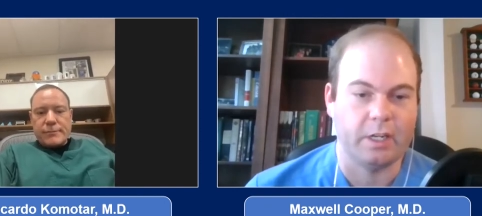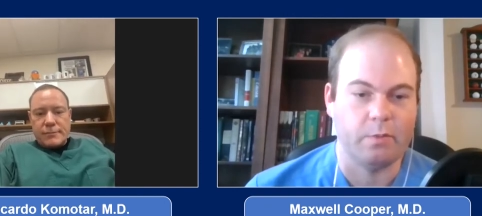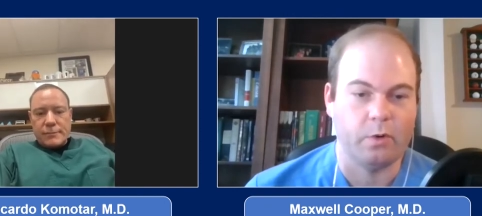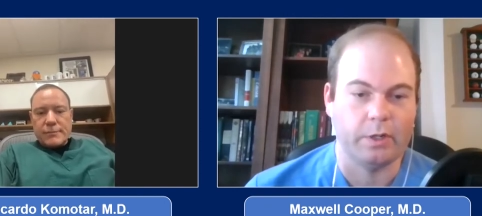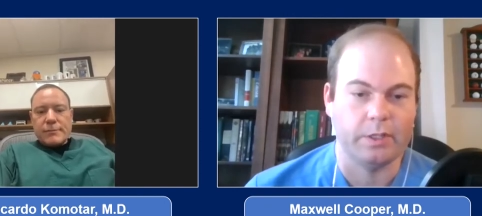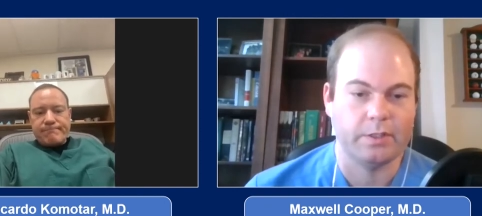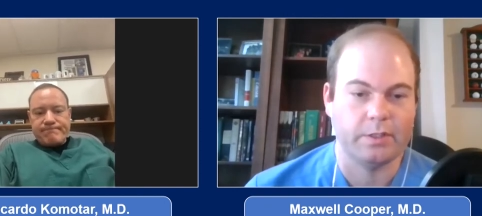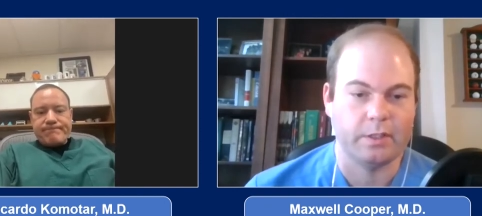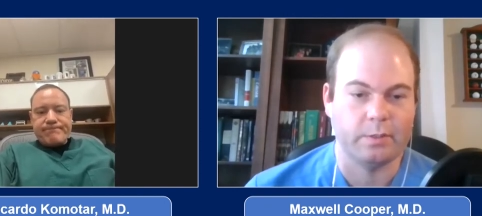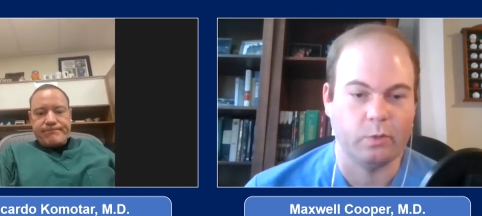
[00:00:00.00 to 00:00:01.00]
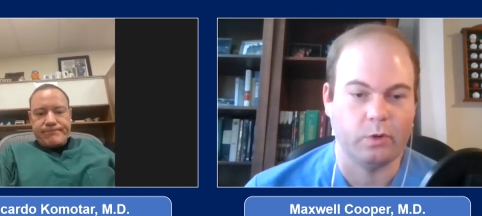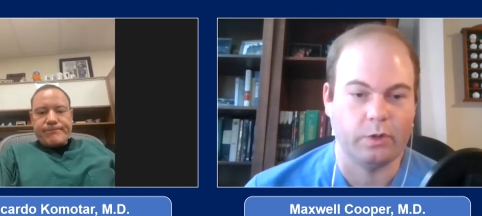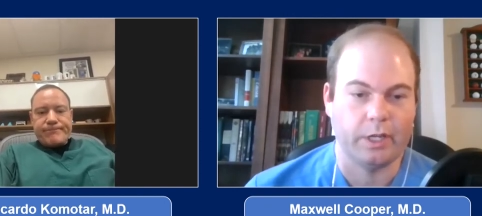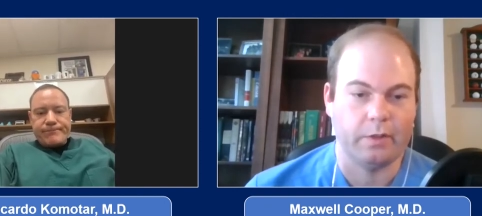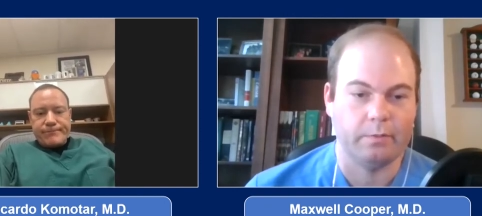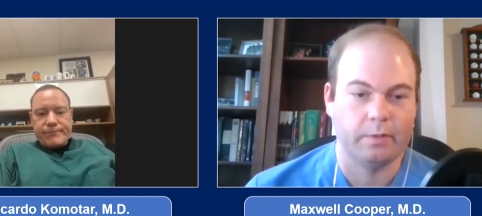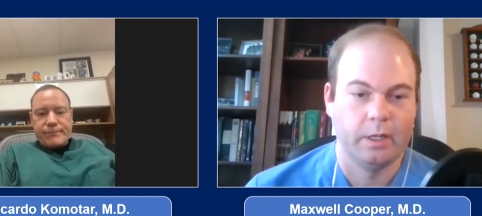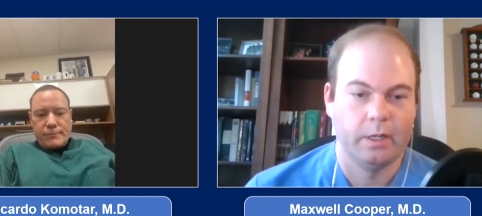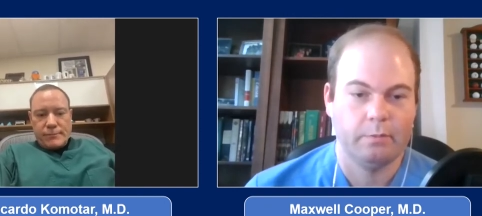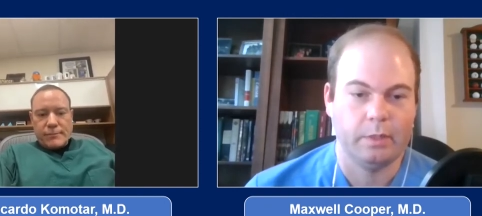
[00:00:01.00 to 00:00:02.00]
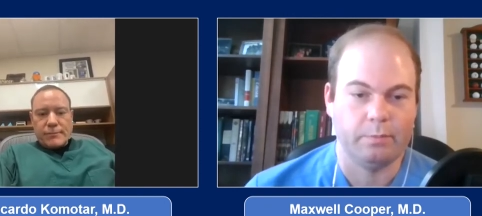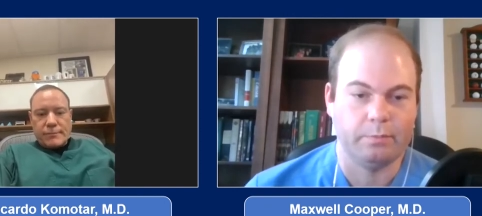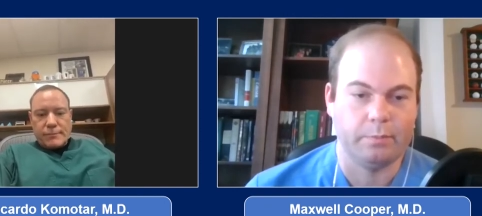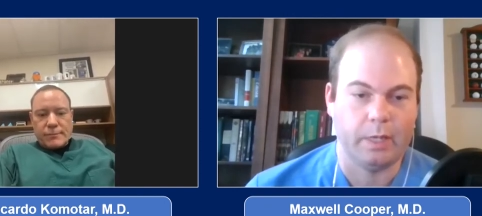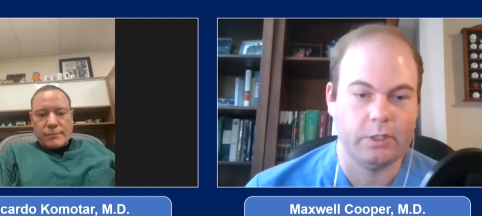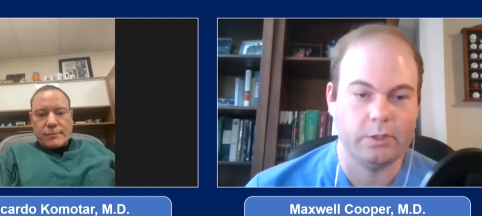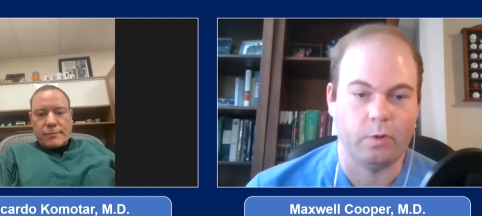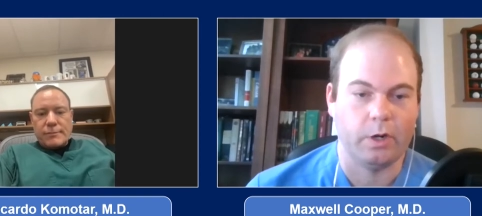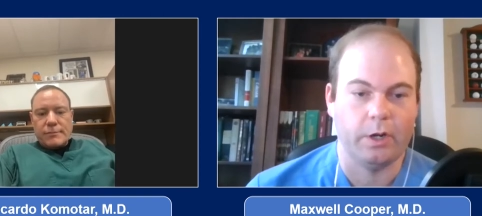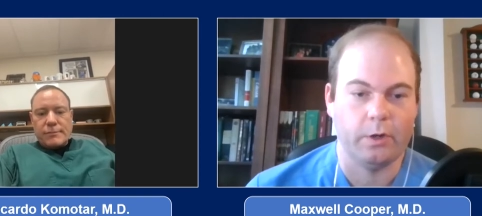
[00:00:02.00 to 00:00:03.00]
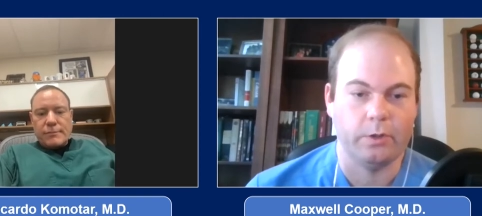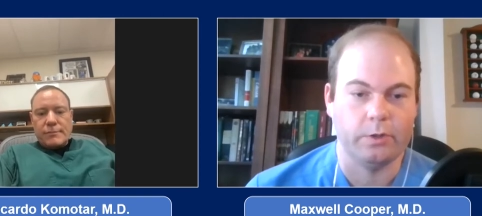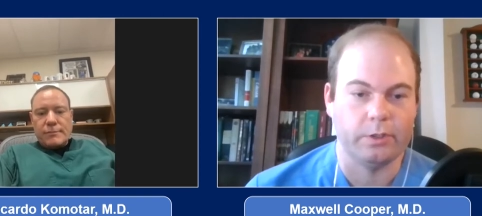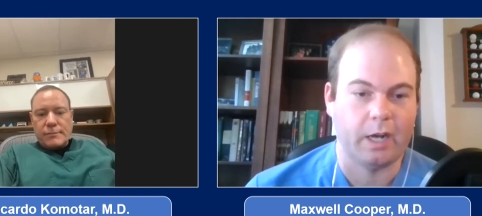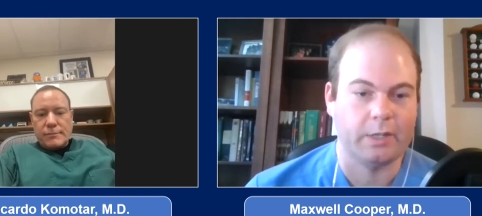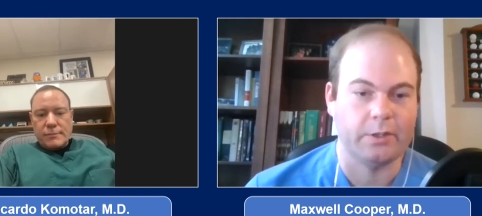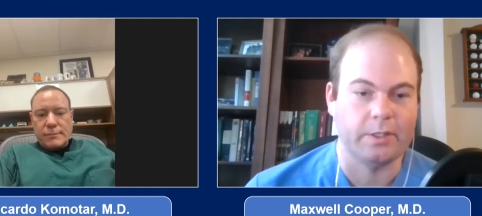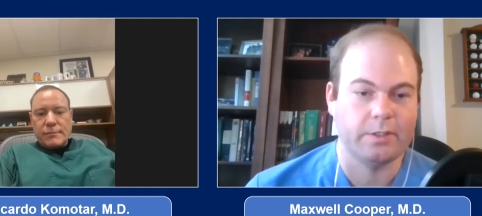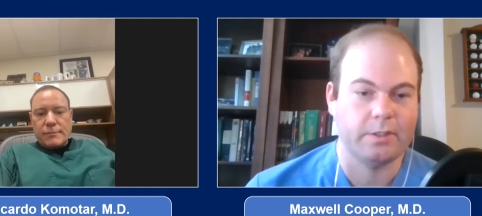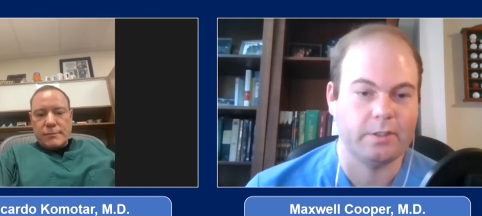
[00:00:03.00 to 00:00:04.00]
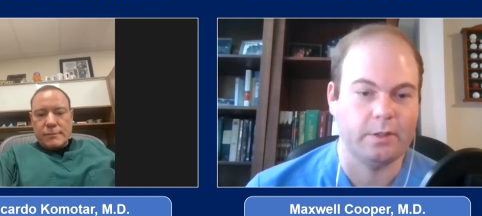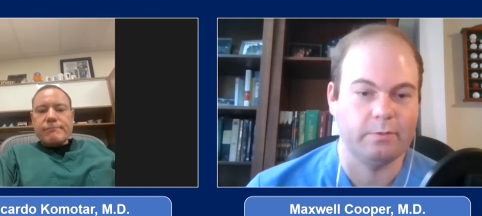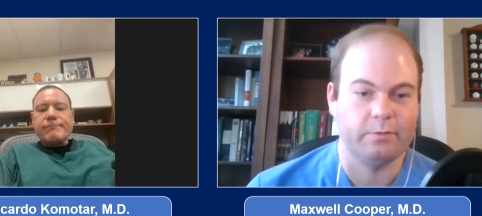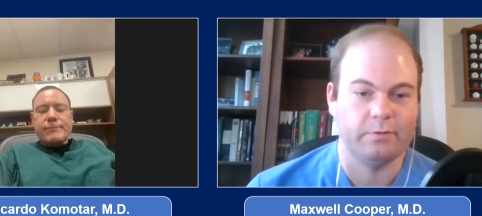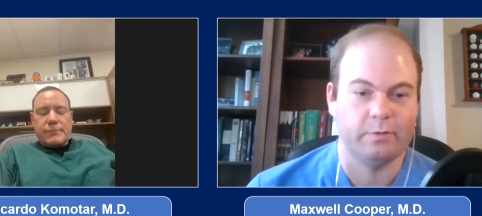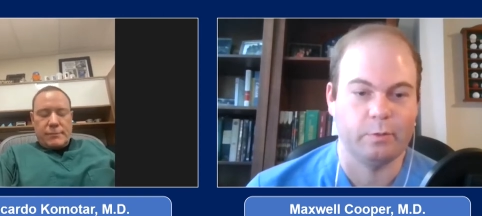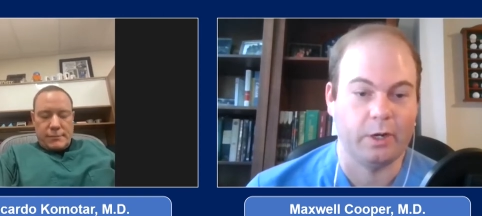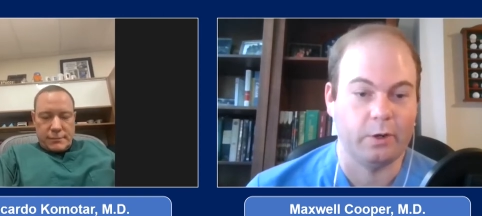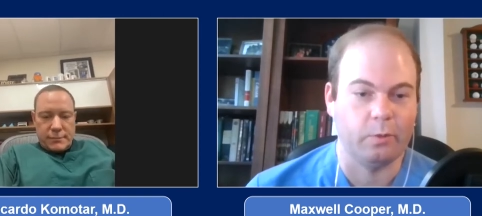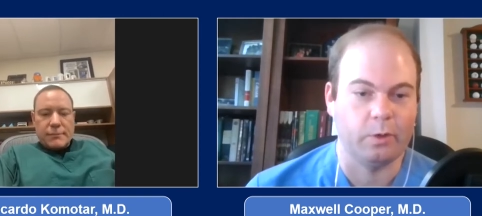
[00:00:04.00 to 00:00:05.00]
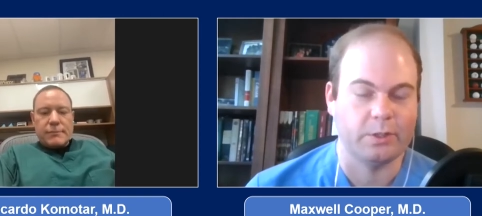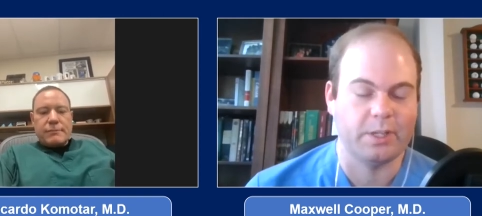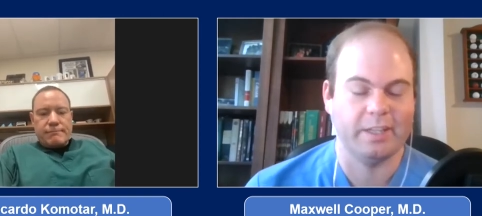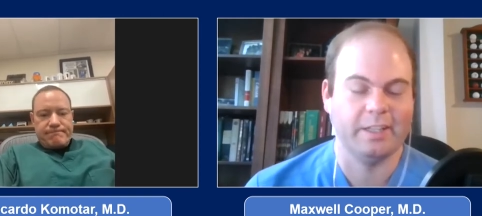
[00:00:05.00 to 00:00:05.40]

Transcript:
Speaker 1: anymore. It's it's more, you know, pe- patients want to know who their doctor is, you know, for better or worse.